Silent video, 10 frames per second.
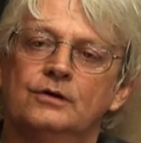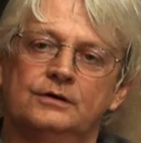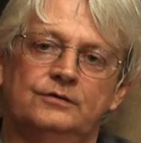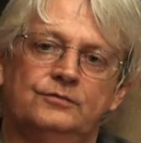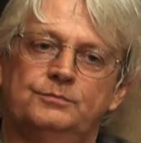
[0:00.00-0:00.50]

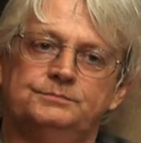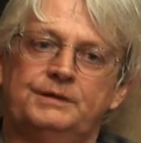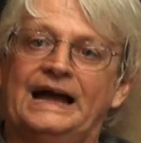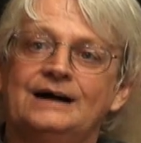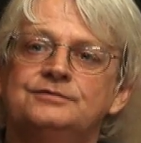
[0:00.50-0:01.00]
not as
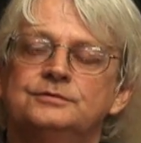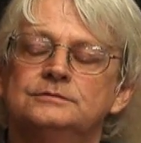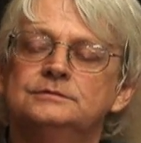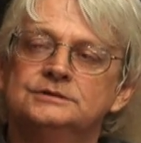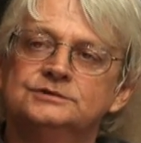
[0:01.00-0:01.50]

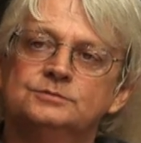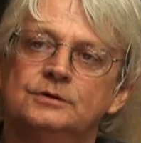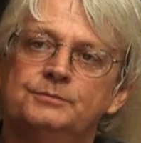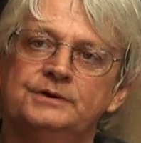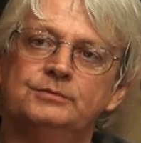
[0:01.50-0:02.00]
powerful as
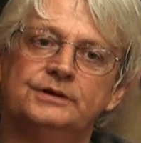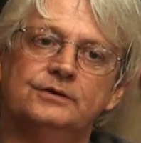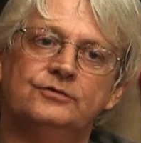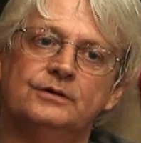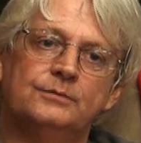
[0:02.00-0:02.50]
what people
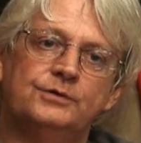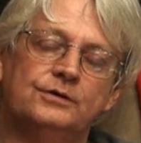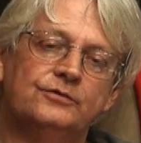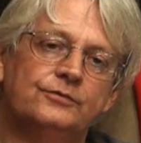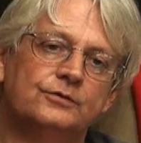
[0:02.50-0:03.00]
use
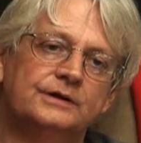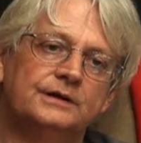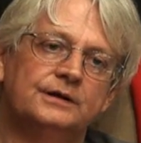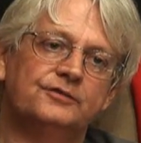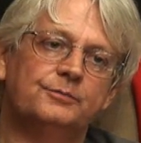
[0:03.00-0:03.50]
computers for
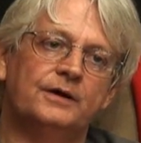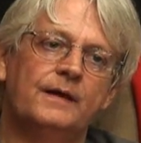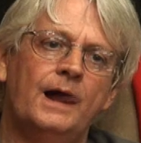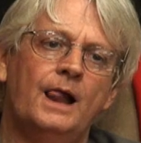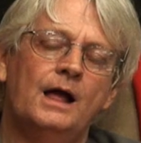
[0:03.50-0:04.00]
in class. But